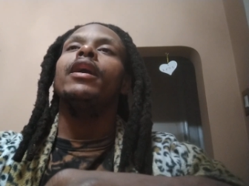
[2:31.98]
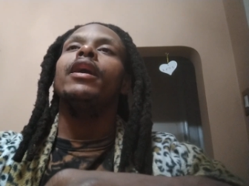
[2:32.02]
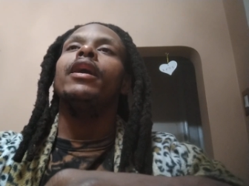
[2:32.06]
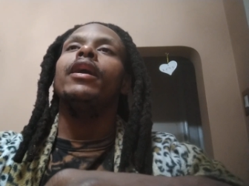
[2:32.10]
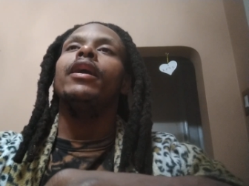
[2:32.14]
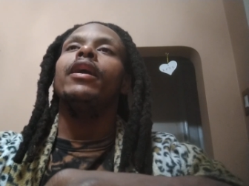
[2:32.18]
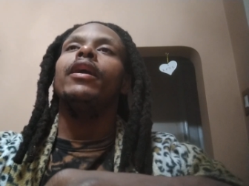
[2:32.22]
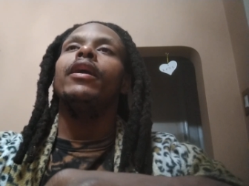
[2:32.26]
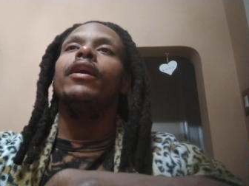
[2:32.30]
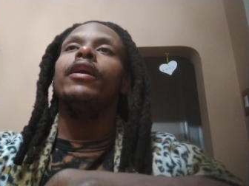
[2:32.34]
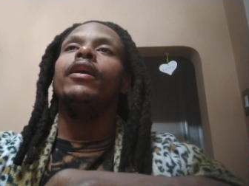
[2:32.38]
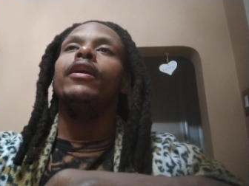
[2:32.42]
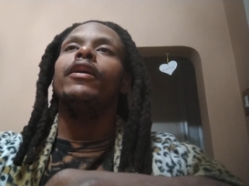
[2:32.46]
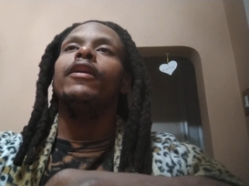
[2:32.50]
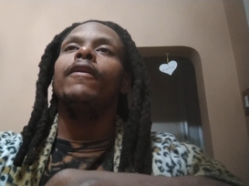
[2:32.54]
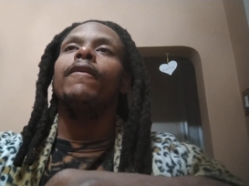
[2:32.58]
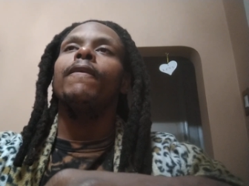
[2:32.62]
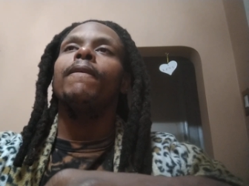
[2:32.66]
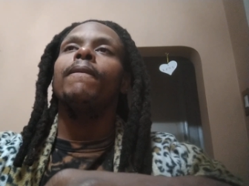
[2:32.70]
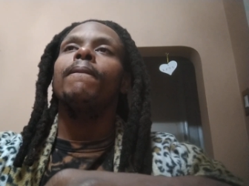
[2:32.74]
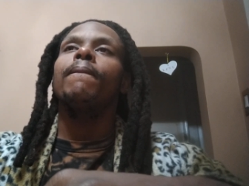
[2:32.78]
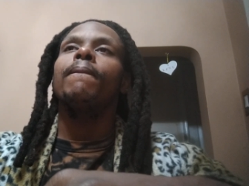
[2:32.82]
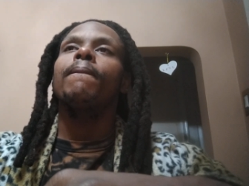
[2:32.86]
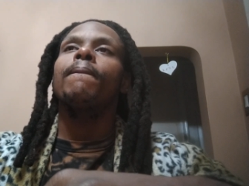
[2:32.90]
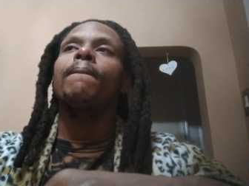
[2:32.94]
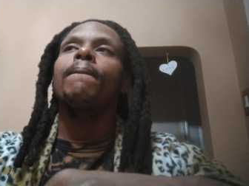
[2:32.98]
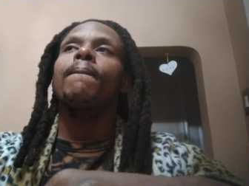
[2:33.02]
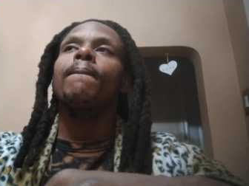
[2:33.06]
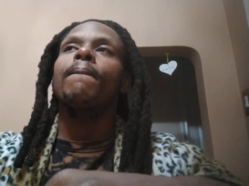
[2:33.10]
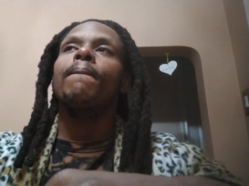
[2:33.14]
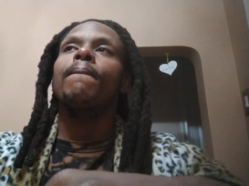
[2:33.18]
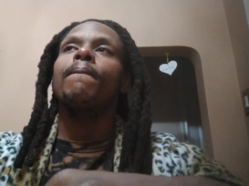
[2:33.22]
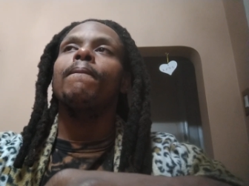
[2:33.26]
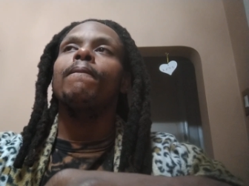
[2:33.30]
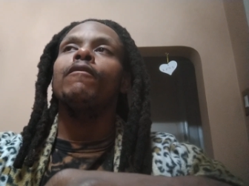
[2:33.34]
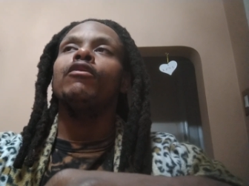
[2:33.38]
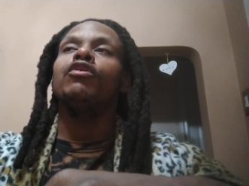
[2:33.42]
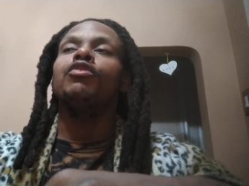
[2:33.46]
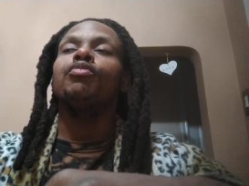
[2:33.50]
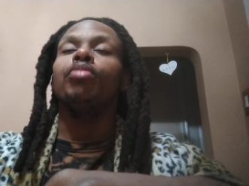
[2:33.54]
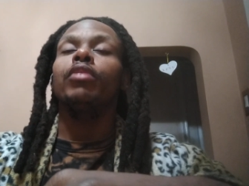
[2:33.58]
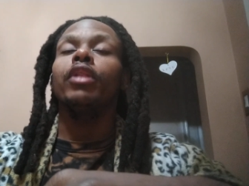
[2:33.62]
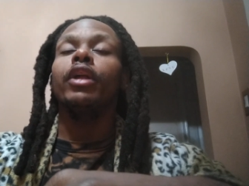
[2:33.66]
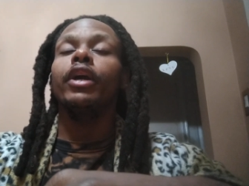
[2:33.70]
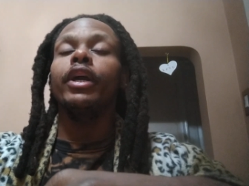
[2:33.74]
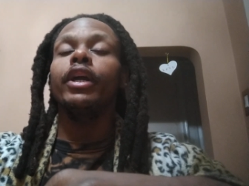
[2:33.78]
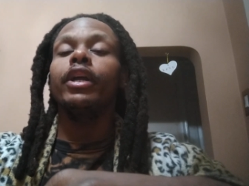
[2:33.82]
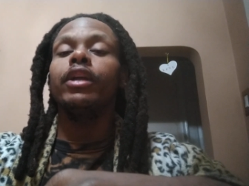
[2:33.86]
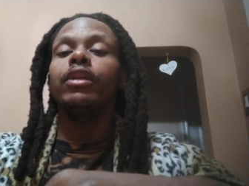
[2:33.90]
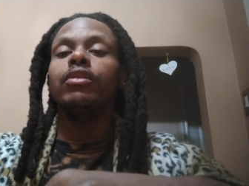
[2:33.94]
and
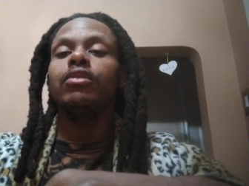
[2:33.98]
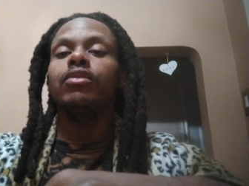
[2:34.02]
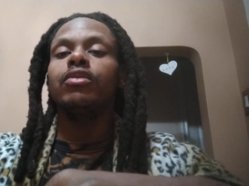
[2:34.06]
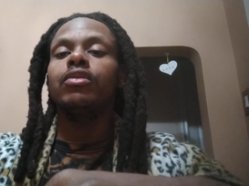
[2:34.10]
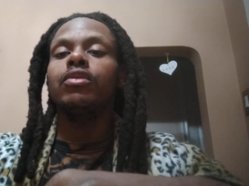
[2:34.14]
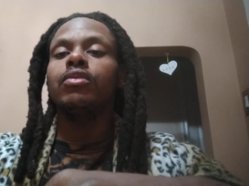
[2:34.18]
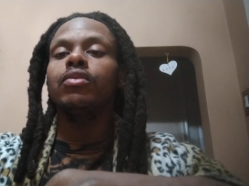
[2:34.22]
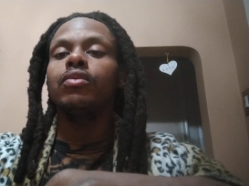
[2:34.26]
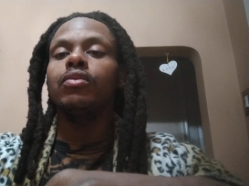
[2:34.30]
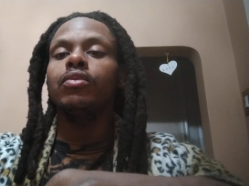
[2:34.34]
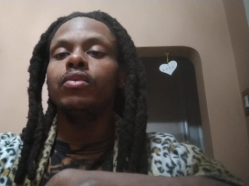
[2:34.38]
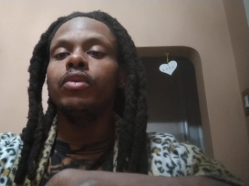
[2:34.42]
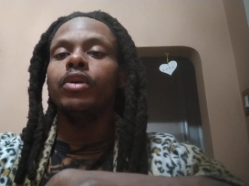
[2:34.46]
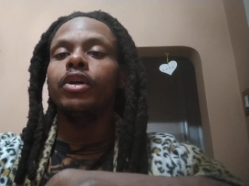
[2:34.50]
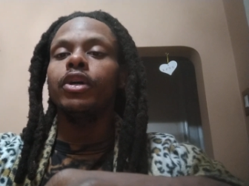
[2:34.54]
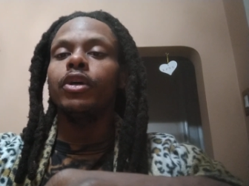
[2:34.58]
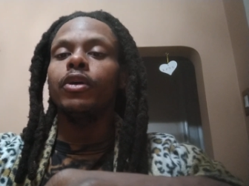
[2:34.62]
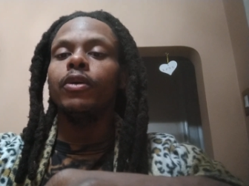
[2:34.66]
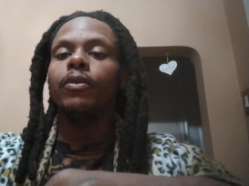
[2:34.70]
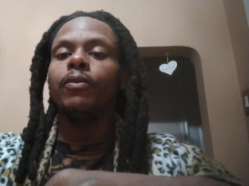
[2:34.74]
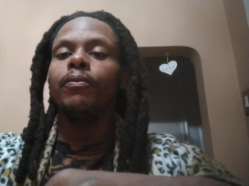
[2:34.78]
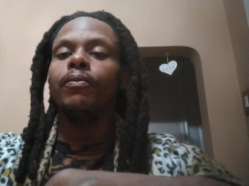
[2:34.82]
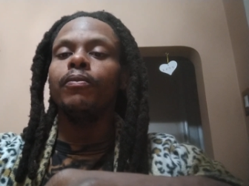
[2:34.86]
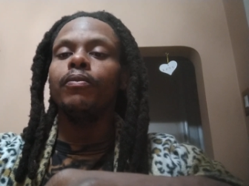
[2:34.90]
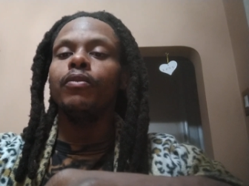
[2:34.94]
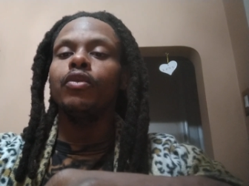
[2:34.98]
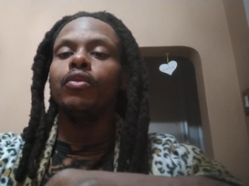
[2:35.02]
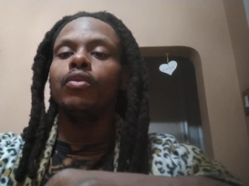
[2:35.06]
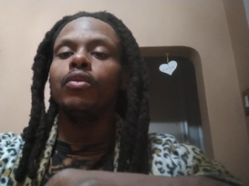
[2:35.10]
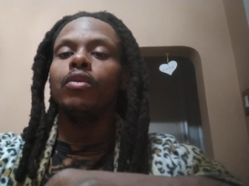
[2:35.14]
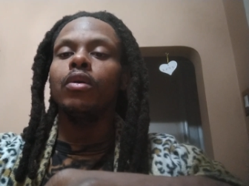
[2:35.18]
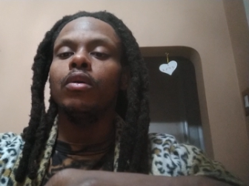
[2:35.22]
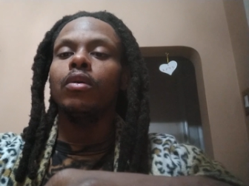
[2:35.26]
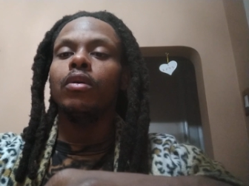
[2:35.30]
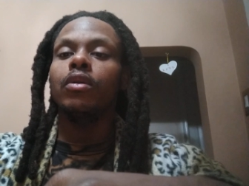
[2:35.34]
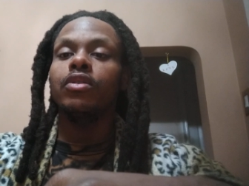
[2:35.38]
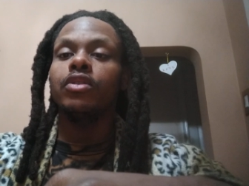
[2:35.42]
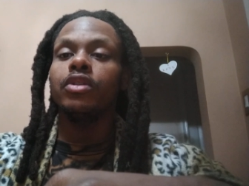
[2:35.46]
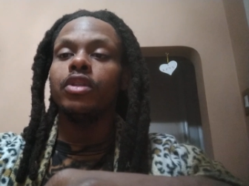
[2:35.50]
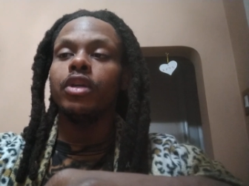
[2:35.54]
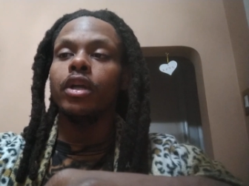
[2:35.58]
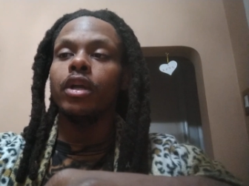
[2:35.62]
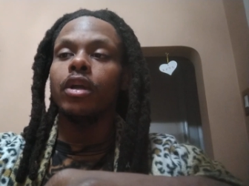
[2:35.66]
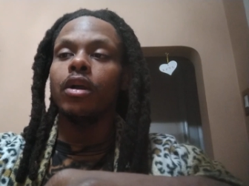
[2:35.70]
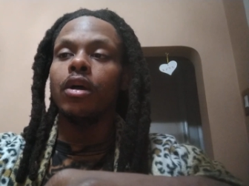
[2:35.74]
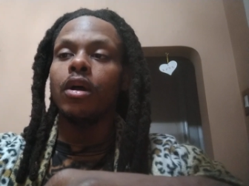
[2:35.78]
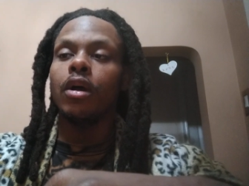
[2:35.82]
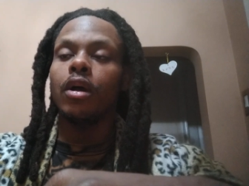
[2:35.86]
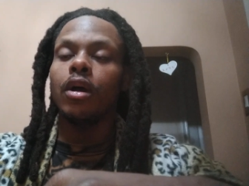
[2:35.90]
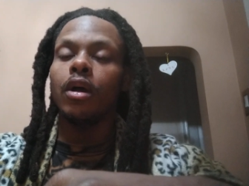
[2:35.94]
explains to him, you know, because
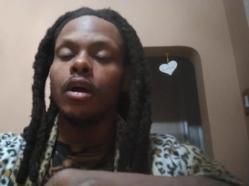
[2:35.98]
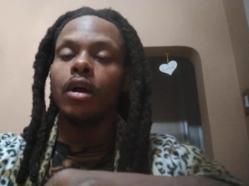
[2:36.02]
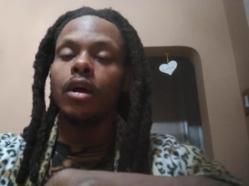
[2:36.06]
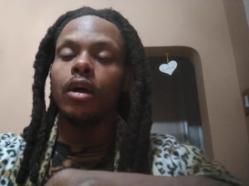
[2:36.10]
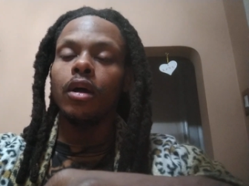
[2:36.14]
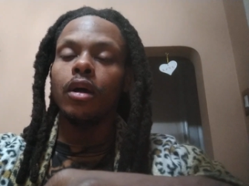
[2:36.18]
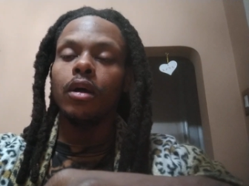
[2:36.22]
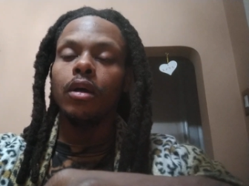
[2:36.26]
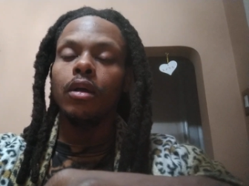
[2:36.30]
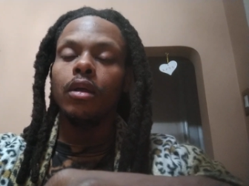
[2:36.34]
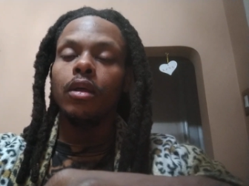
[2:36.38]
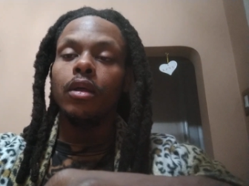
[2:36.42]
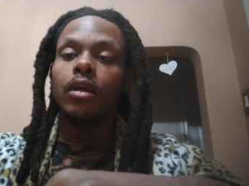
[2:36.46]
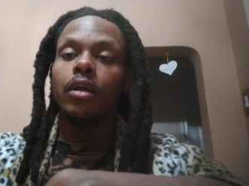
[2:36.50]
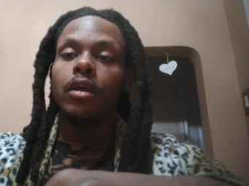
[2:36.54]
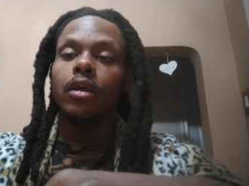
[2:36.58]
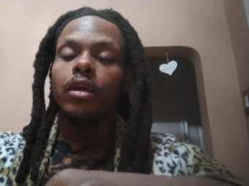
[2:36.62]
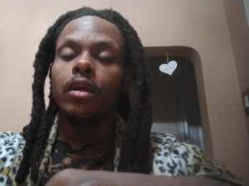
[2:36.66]
they're all,